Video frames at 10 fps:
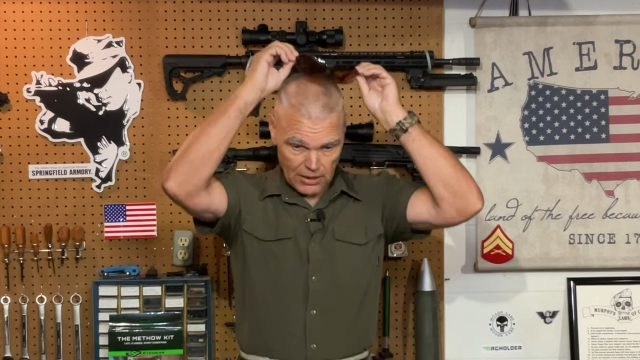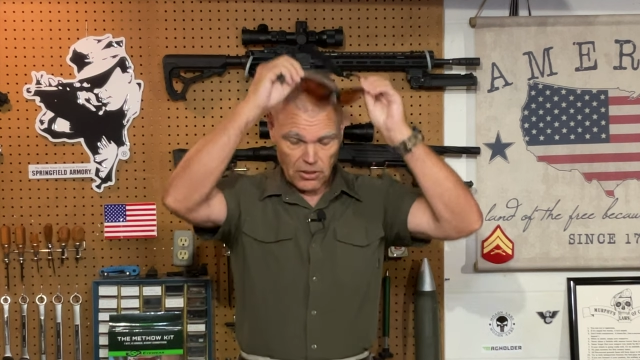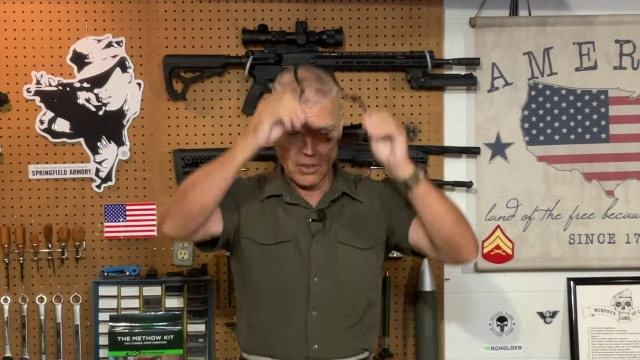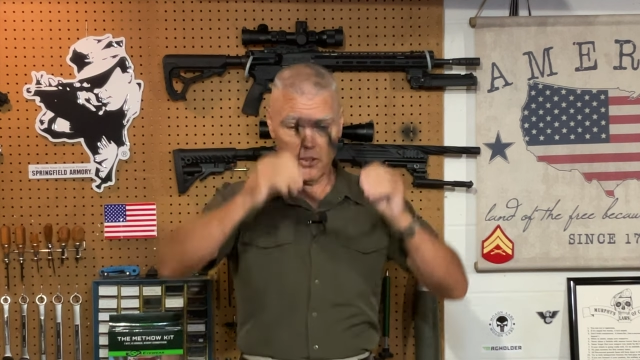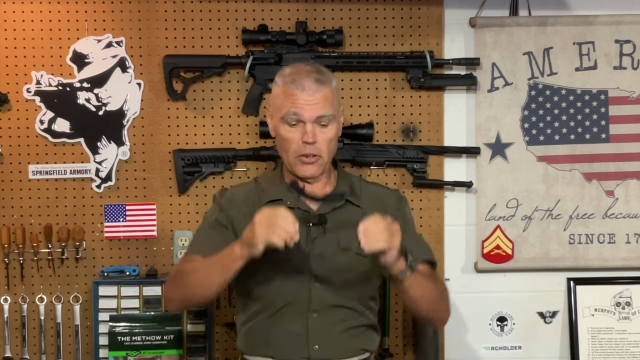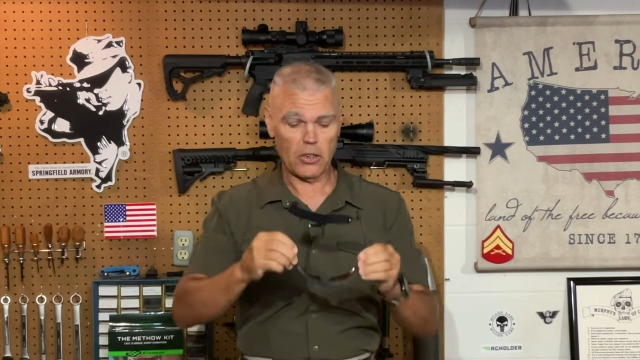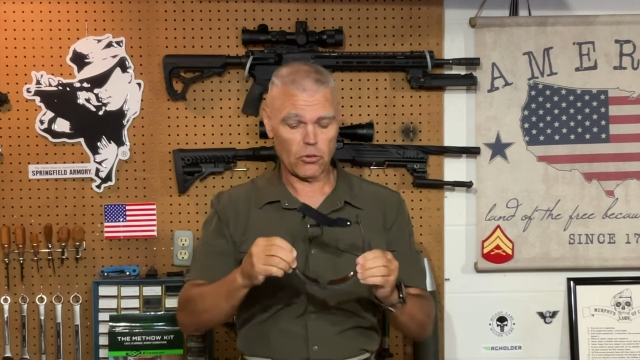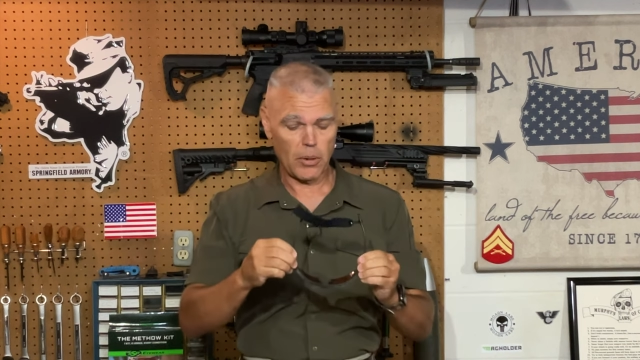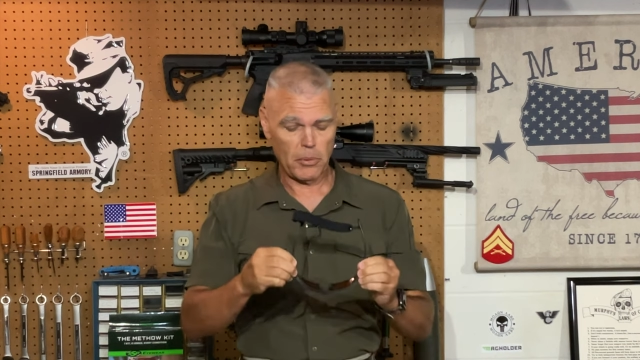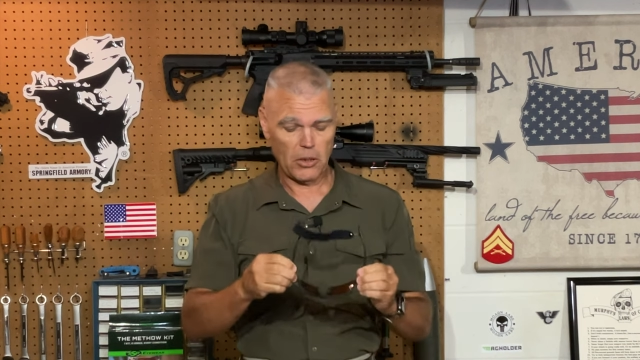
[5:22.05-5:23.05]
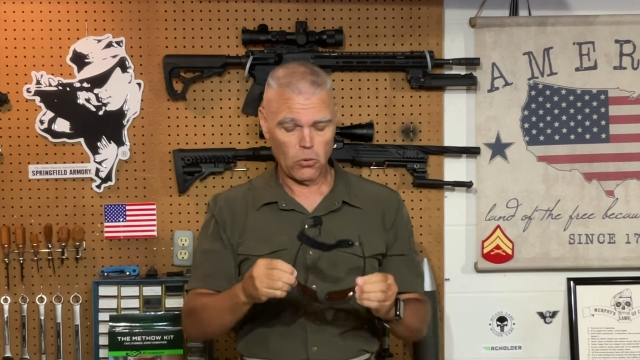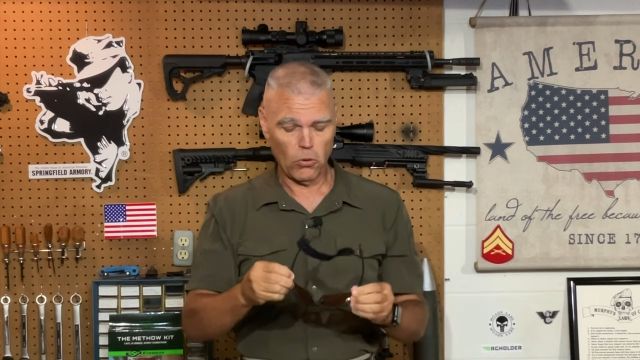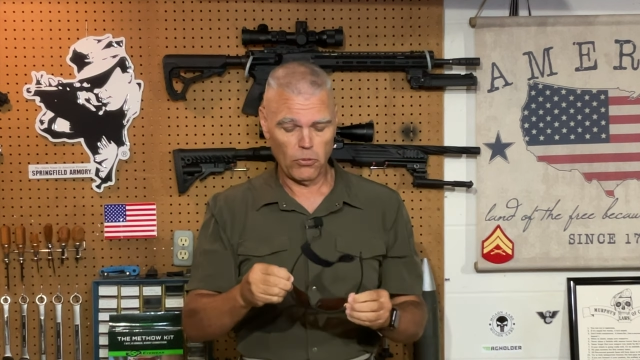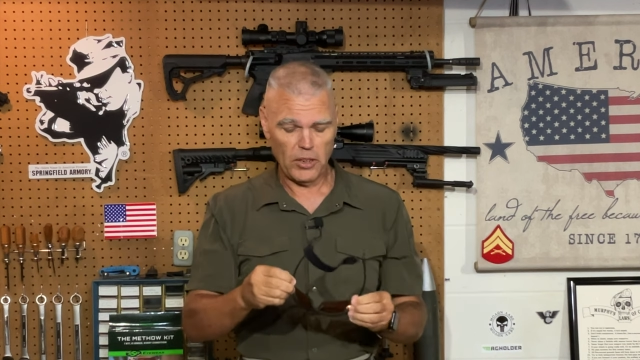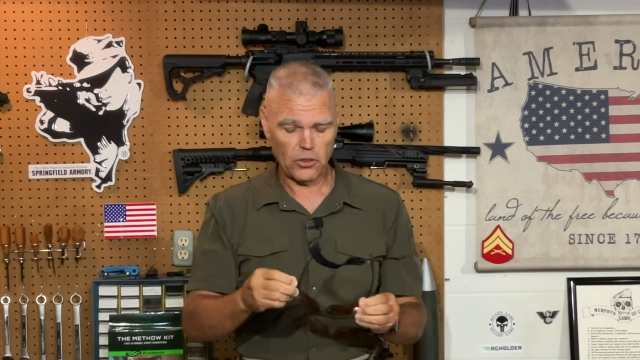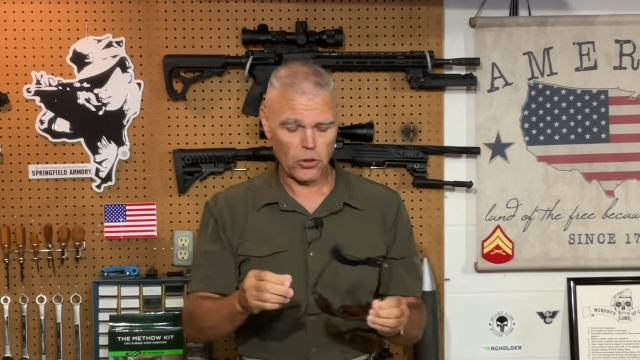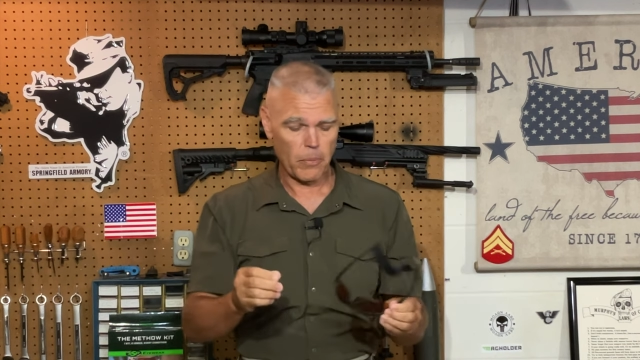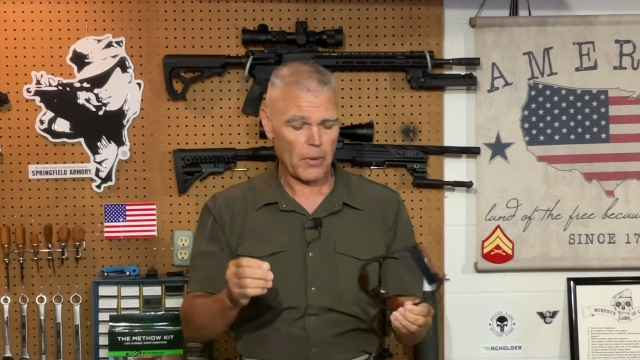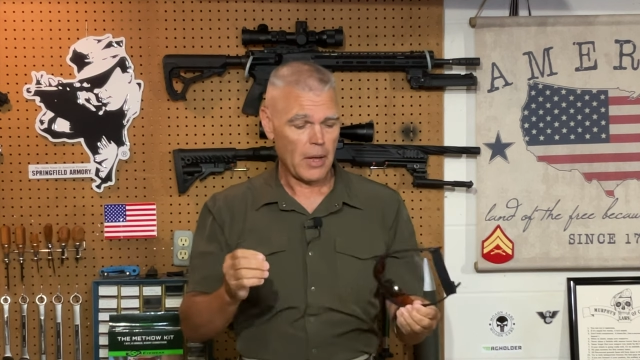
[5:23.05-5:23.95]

That's another extremely cool feature.